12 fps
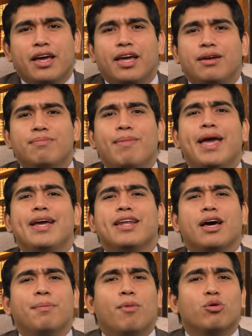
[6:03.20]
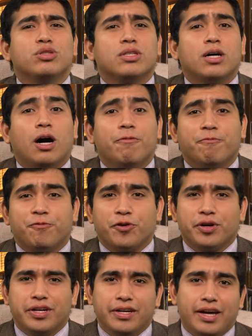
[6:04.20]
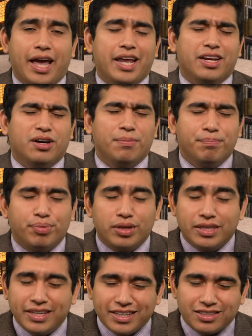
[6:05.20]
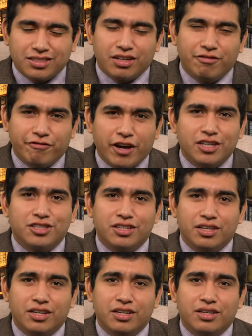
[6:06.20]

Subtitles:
and made a most comforting and complete confession.